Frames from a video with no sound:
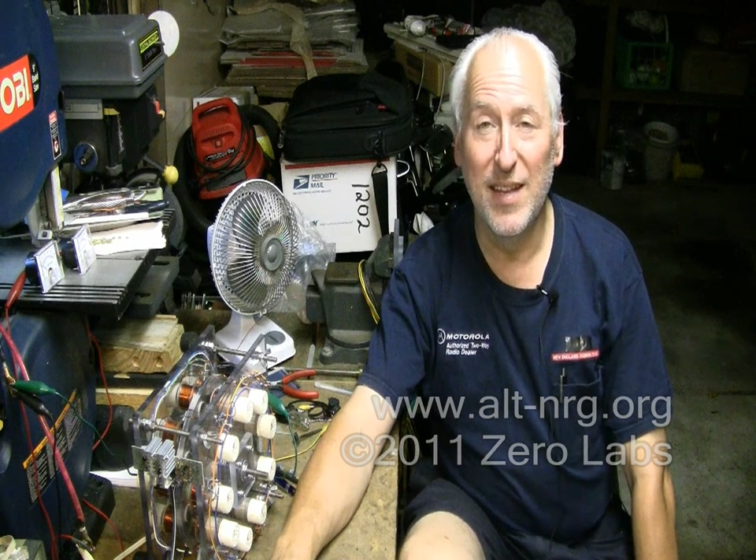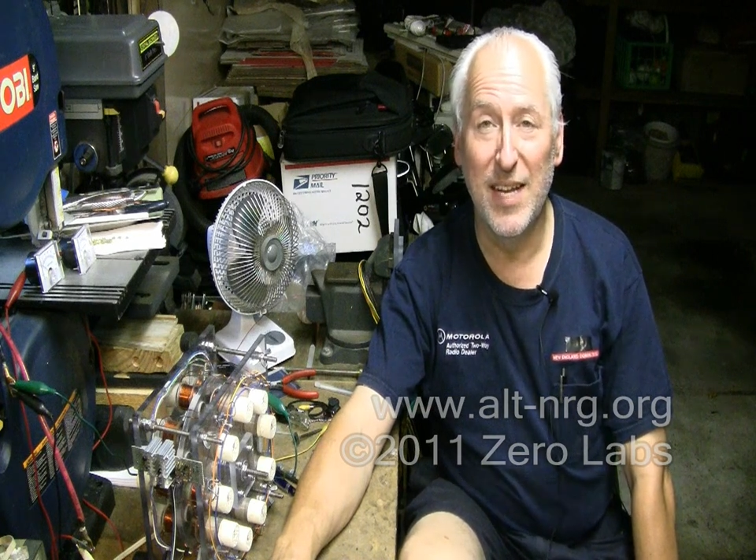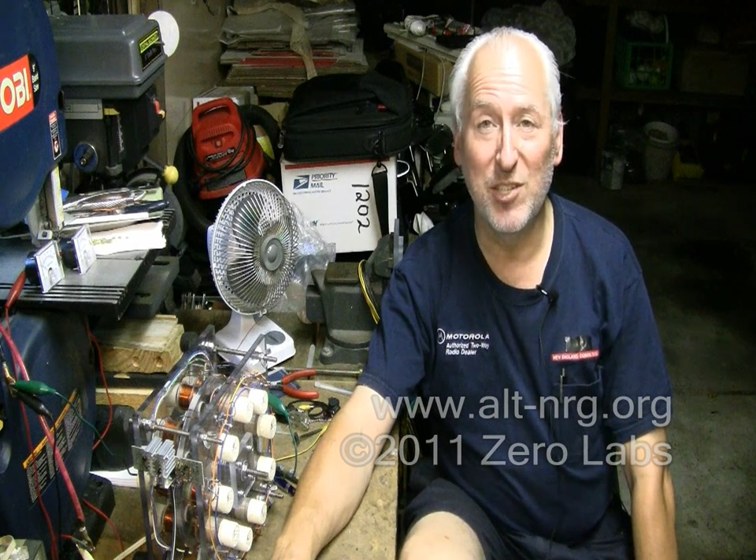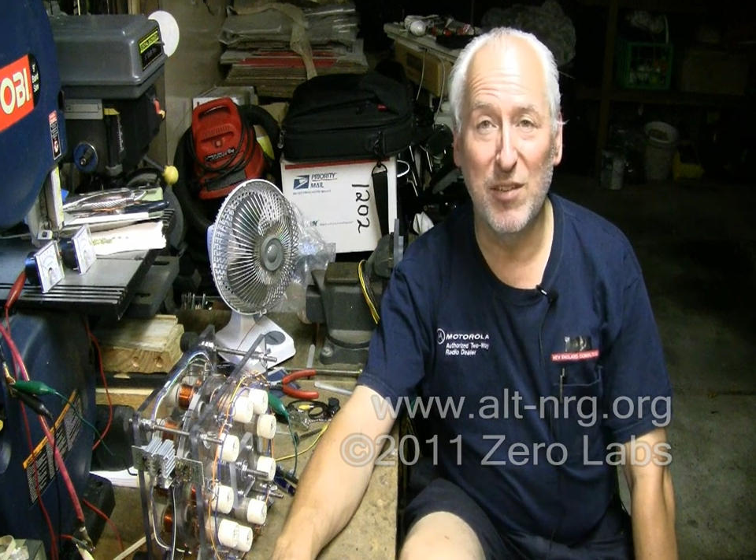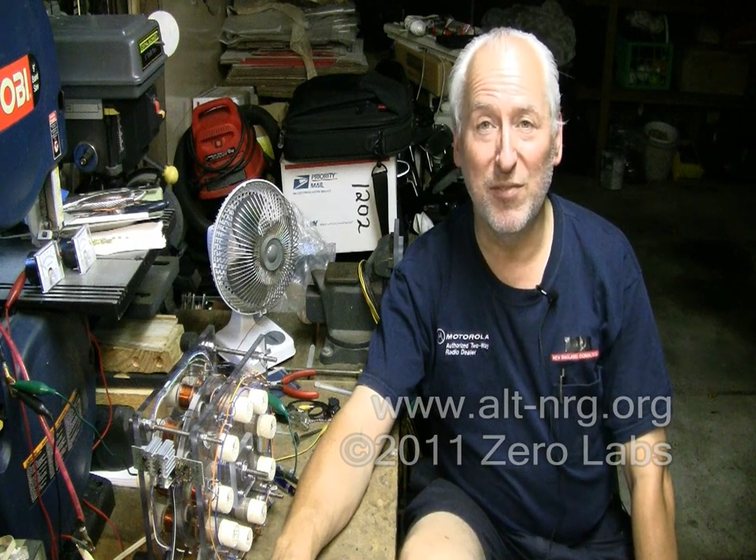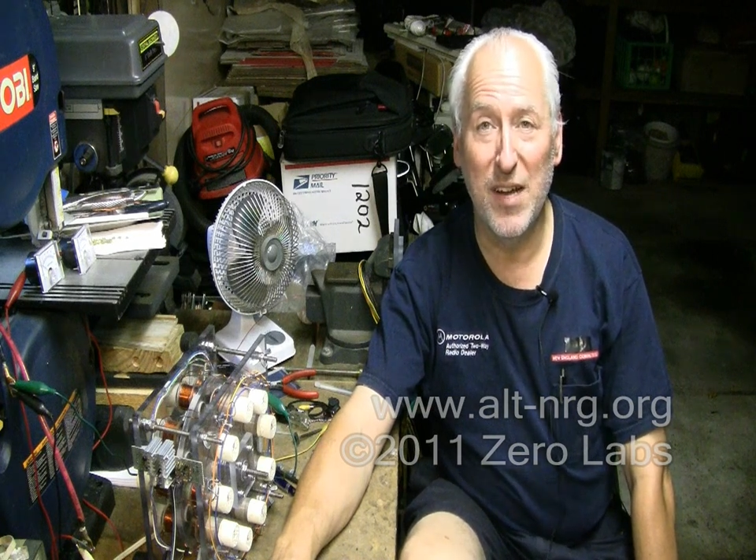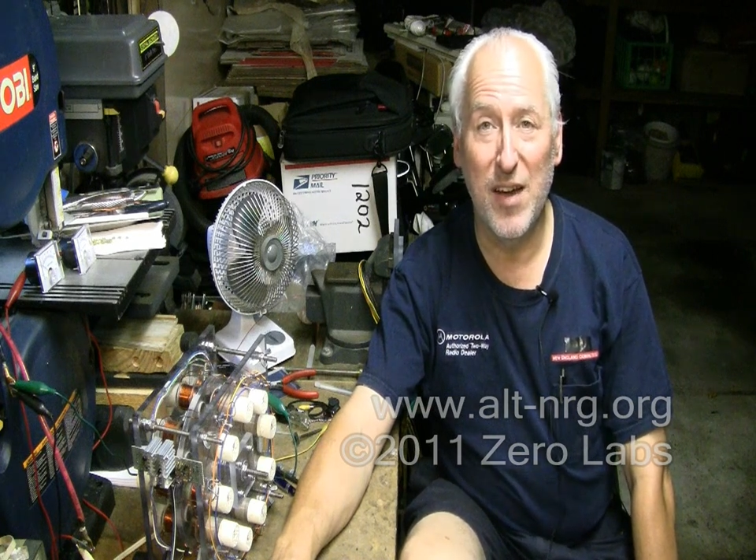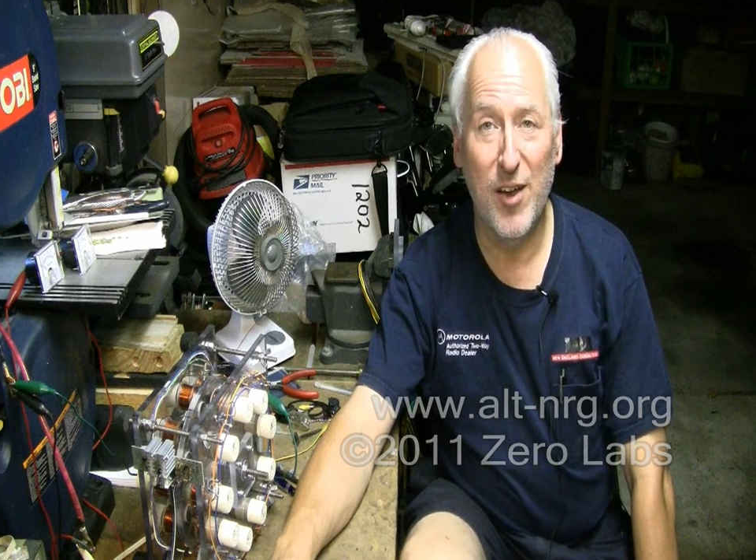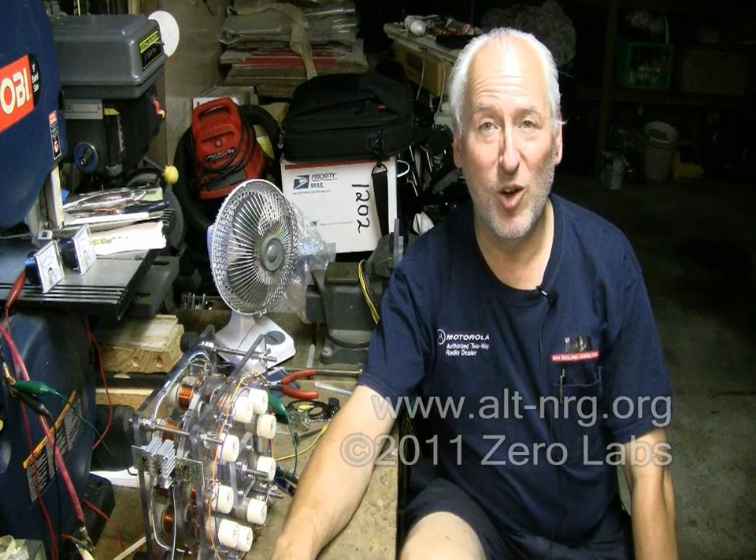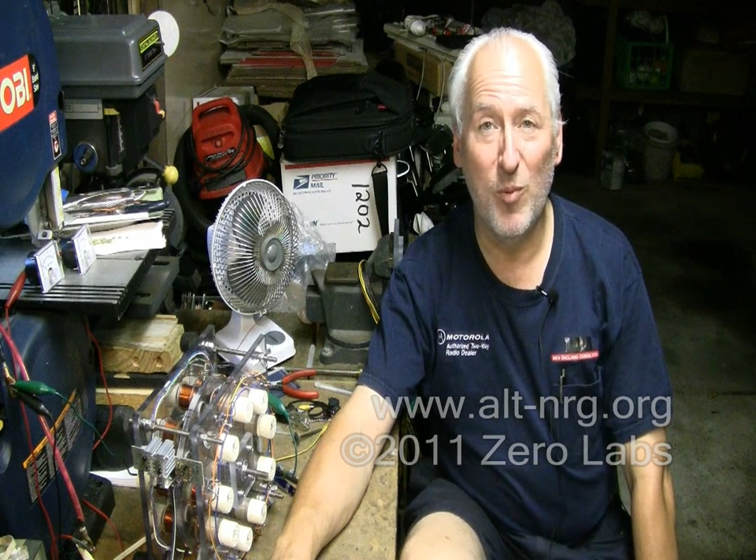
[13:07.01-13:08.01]
That's all for
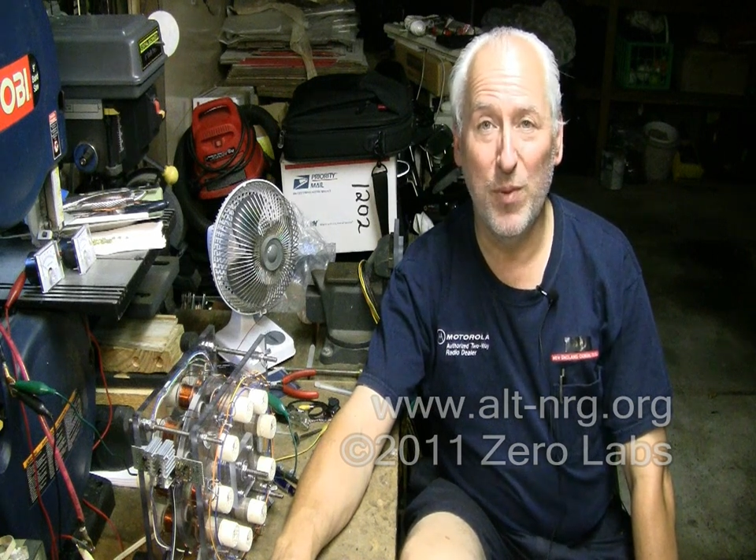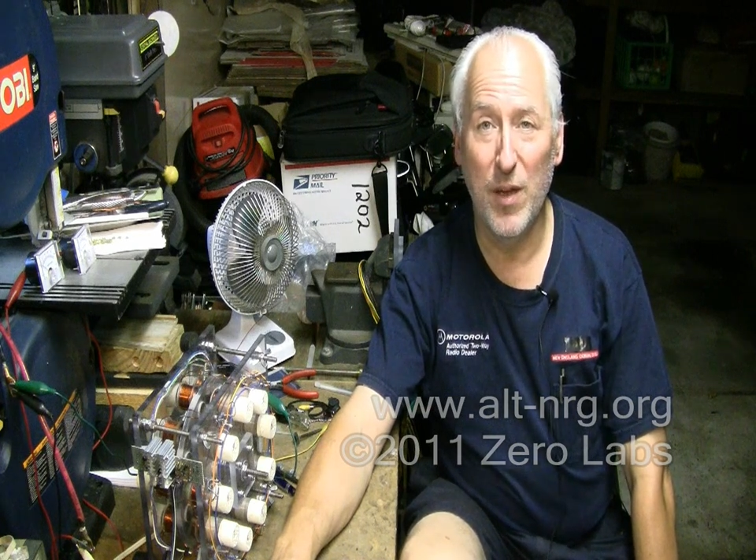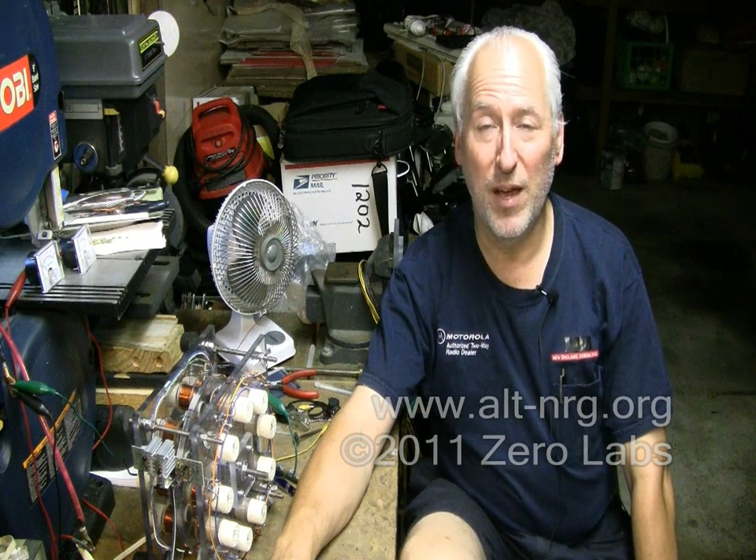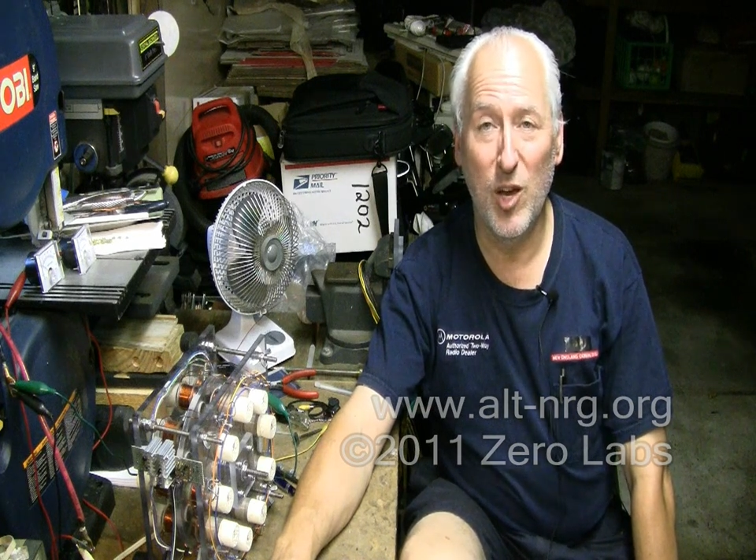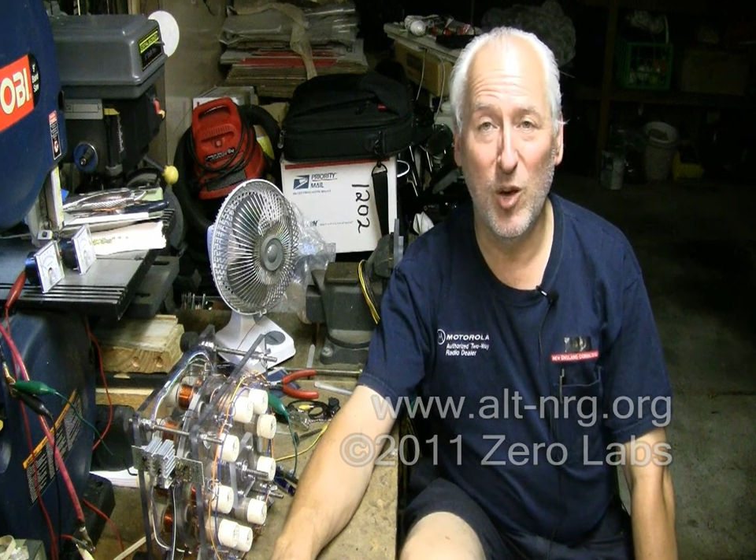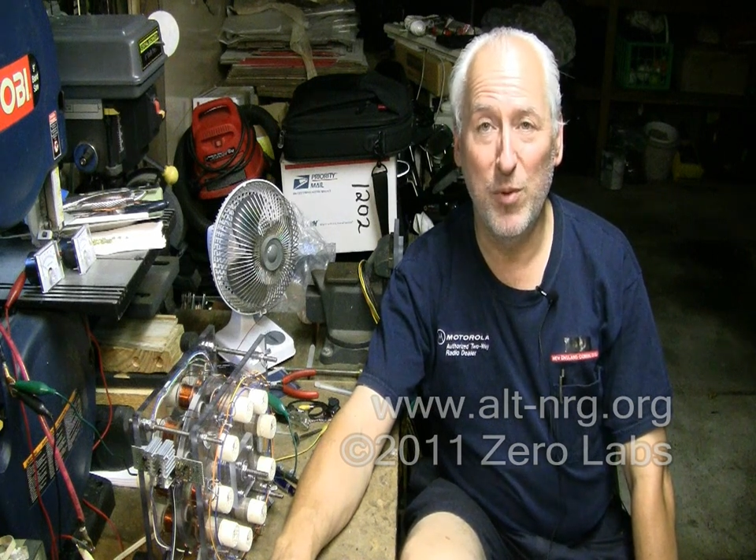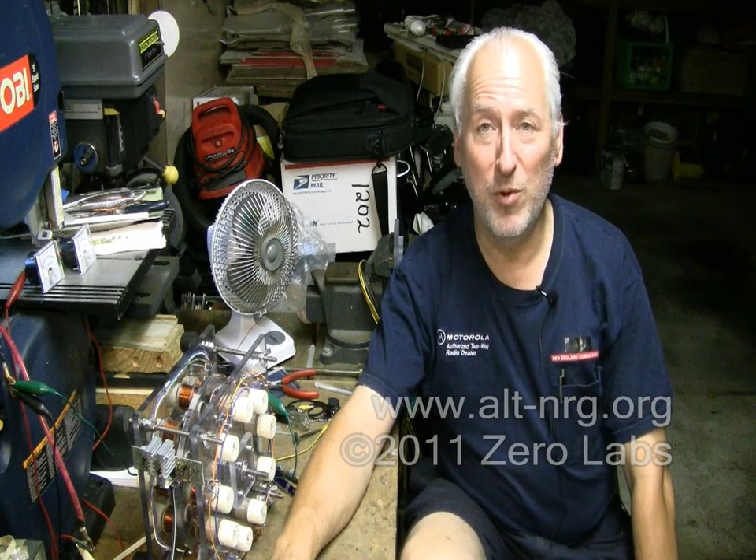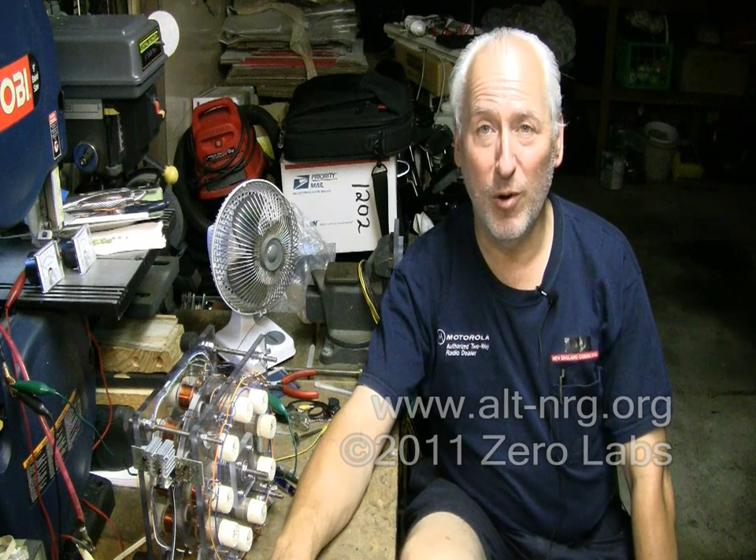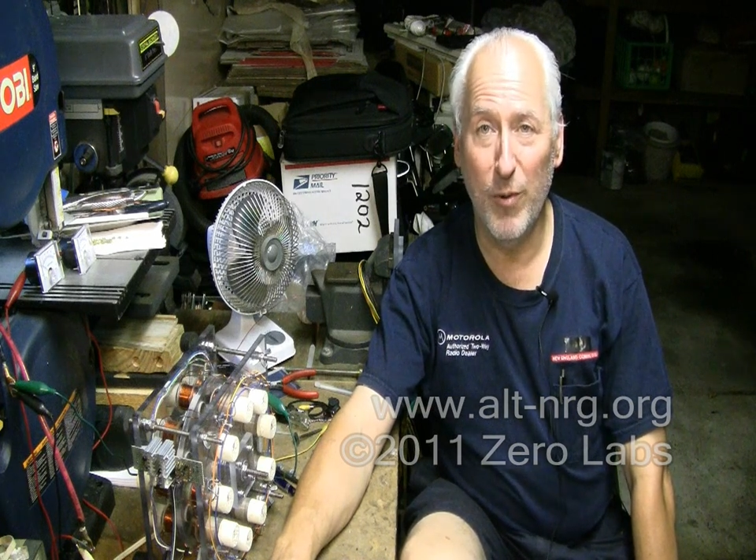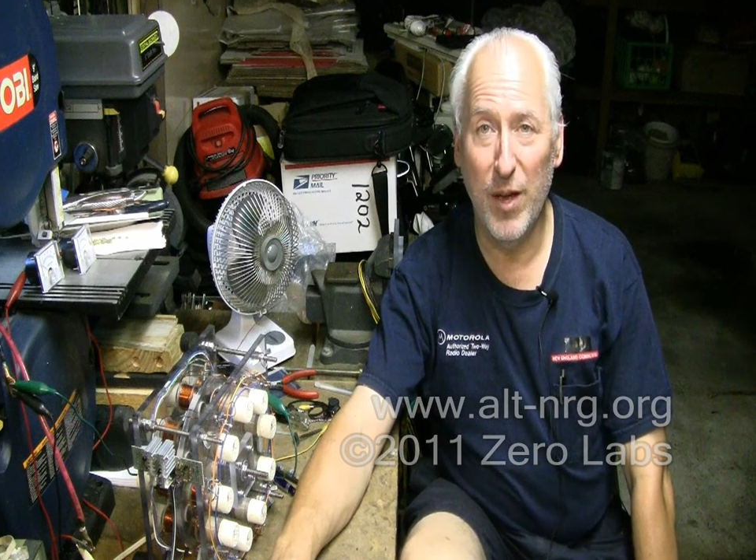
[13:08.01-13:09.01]
now. I hope I hope
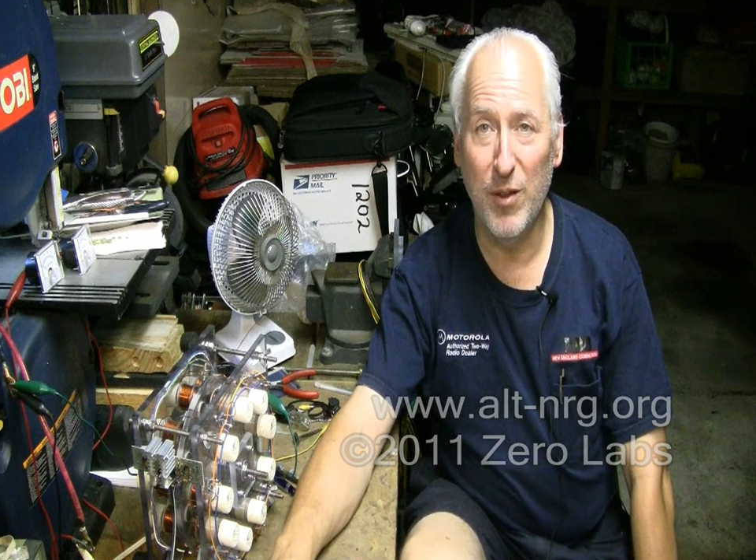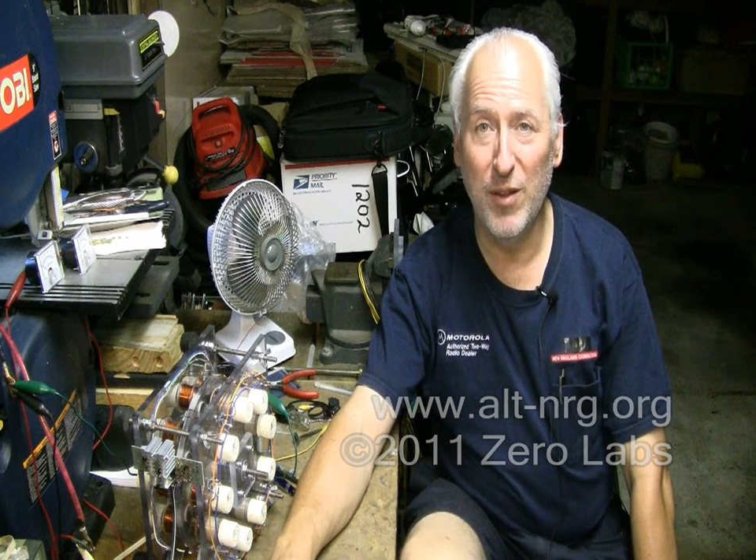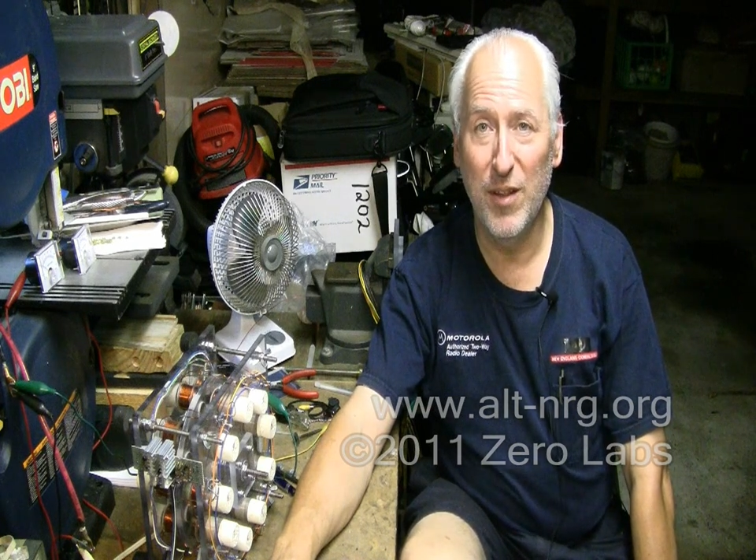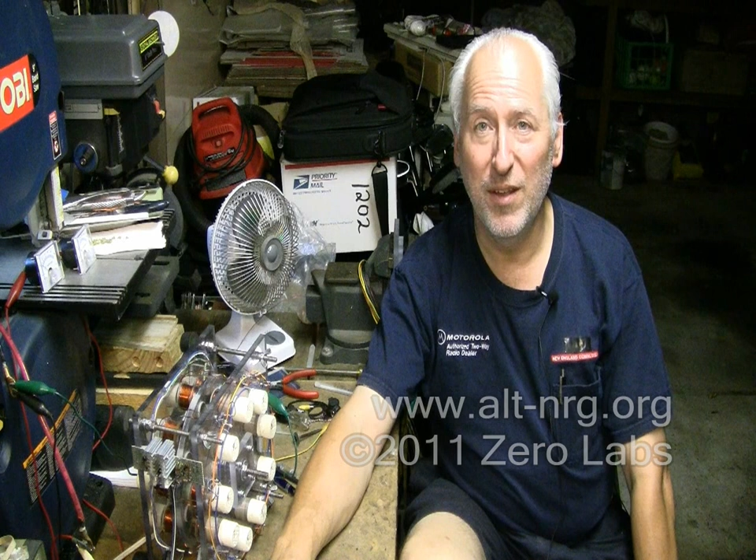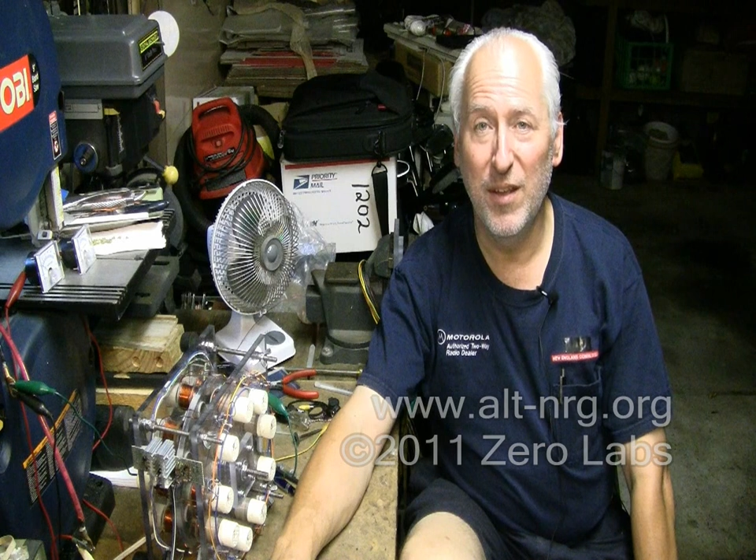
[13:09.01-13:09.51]
you are well.